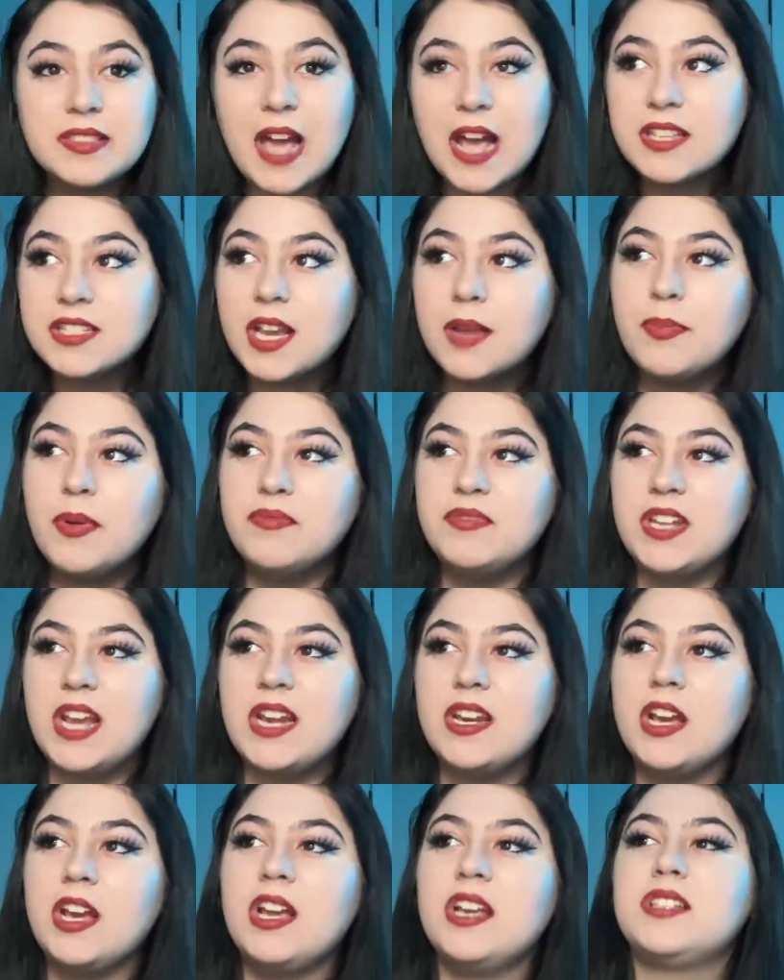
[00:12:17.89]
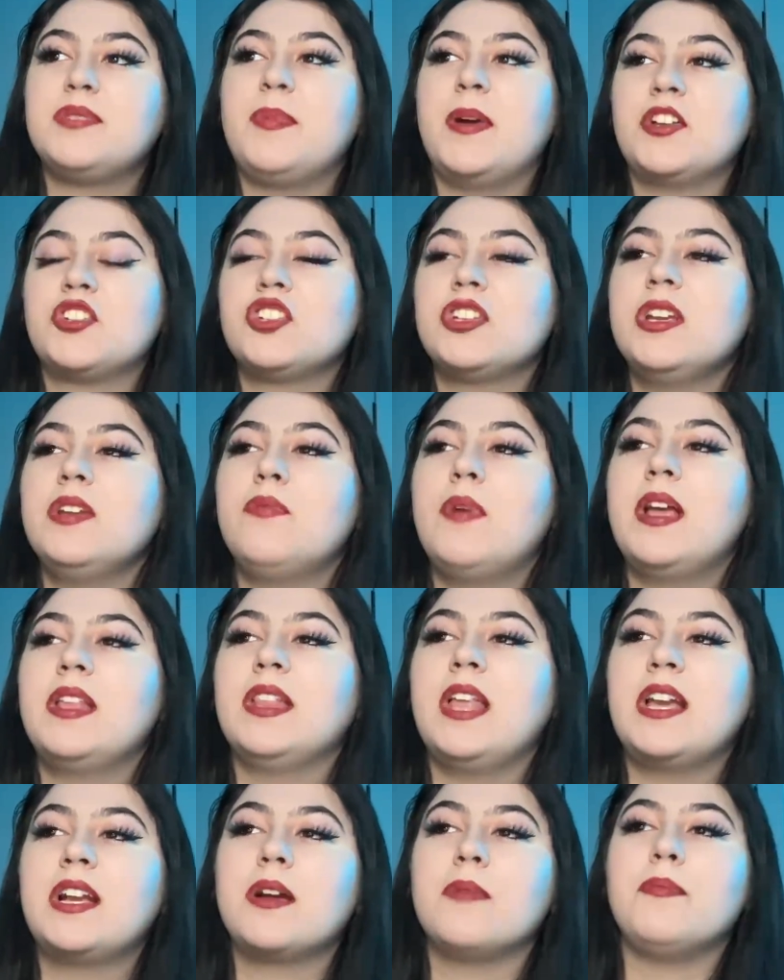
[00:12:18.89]
That type of data, especially when
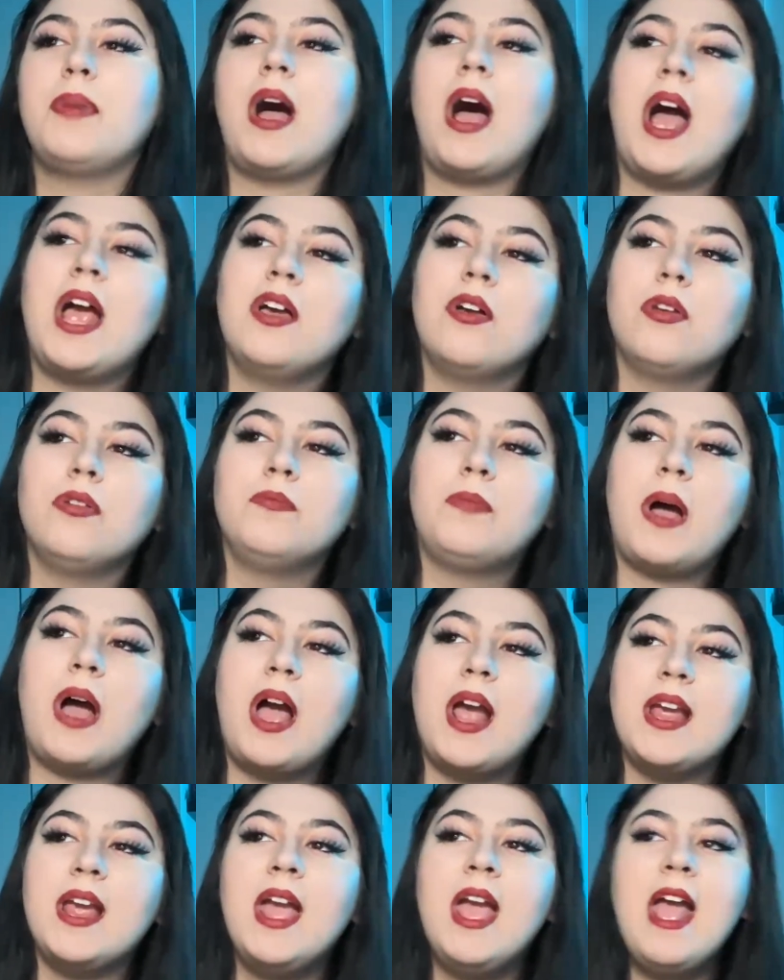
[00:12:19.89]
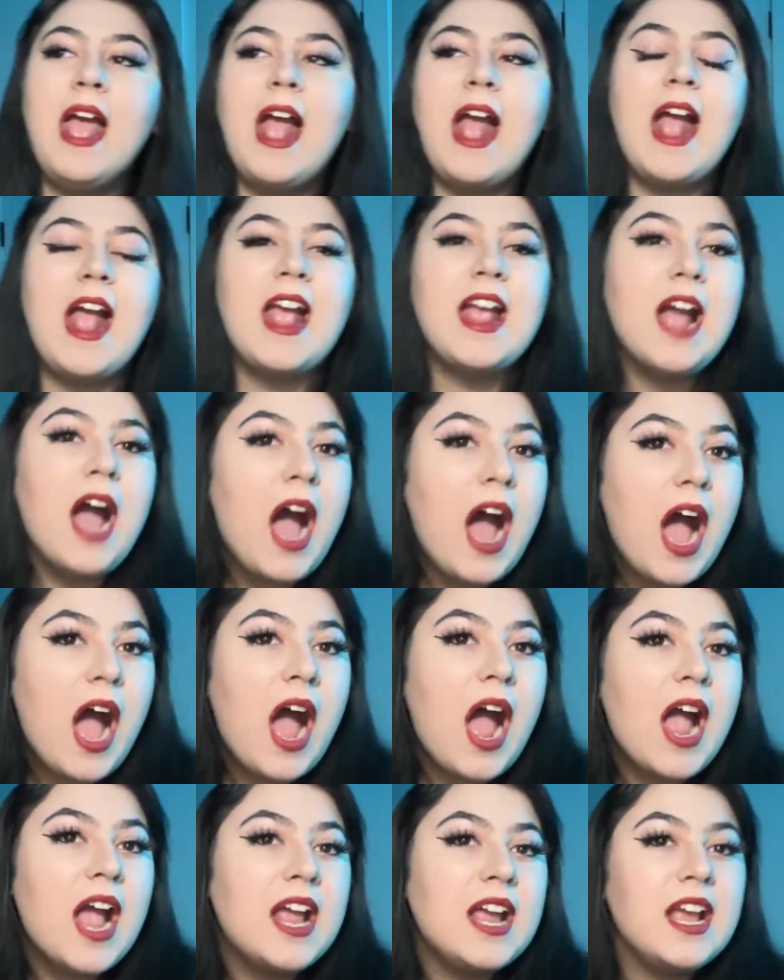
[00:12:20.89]
like compiled by
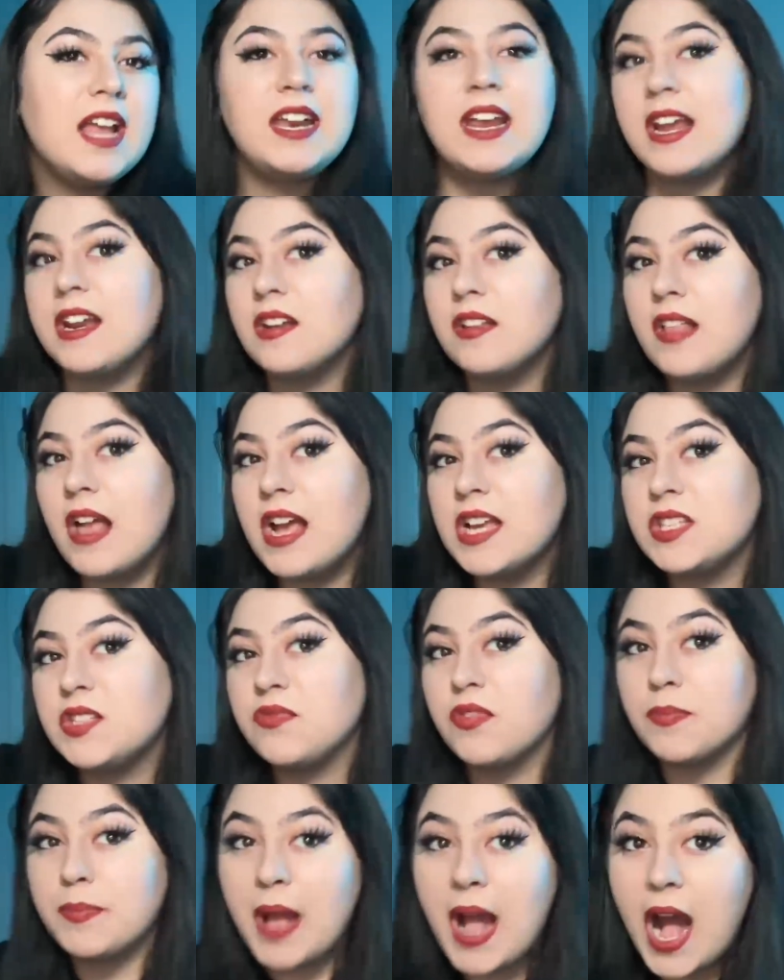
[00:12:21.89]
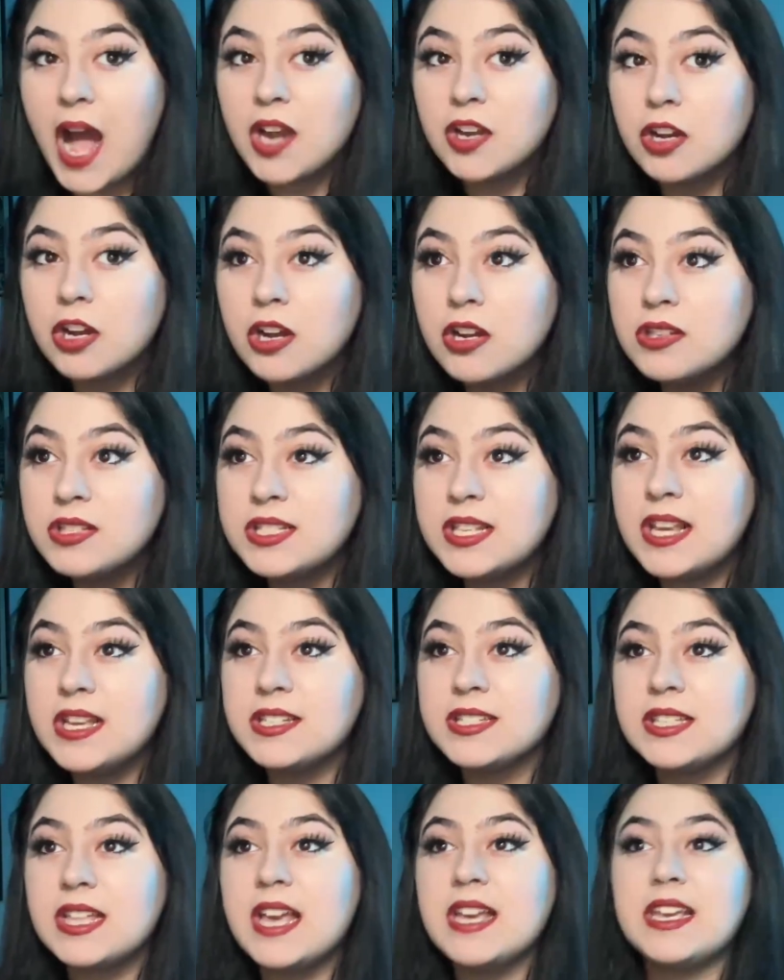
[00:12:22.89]
AI and analyzed for patterns,
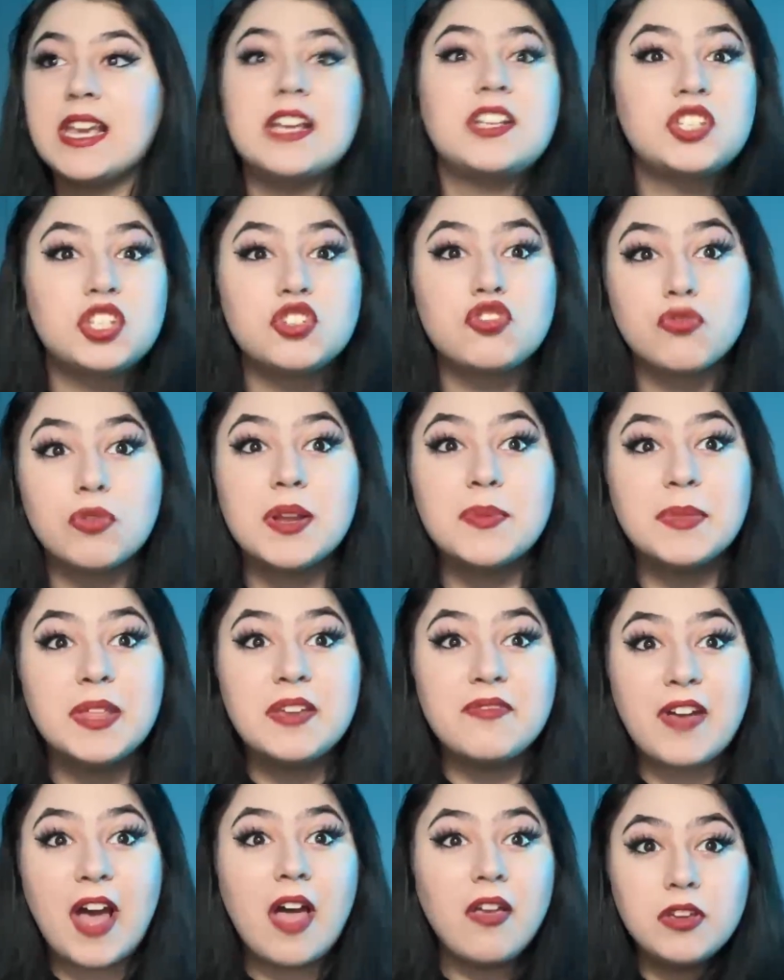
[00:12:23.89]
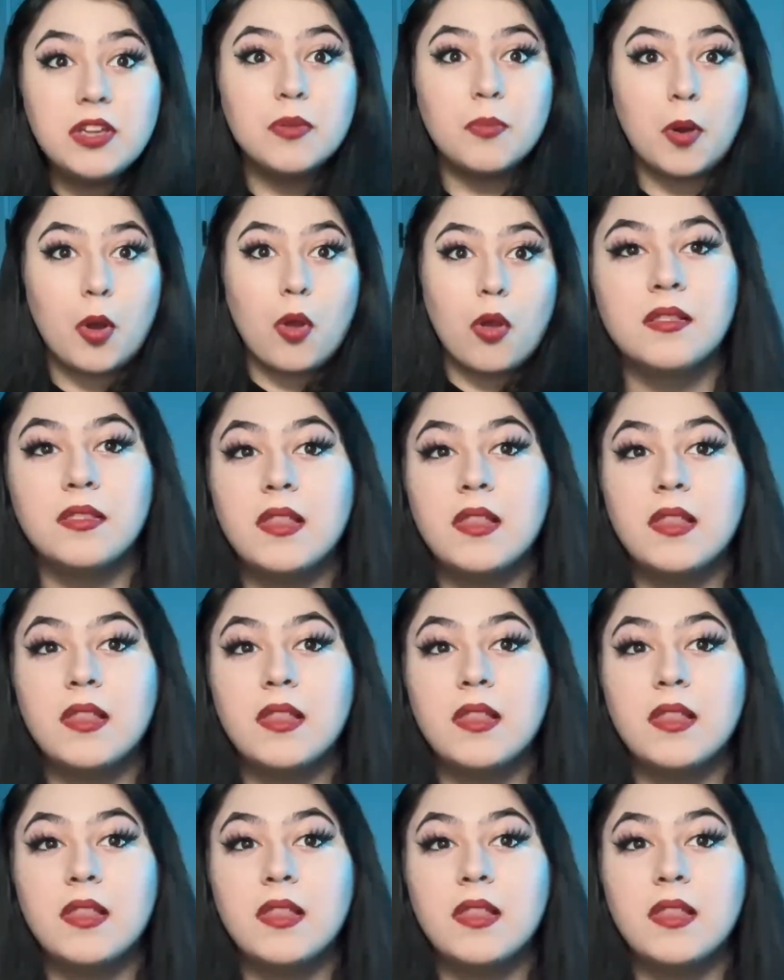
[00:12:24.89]
is like extremely valuable.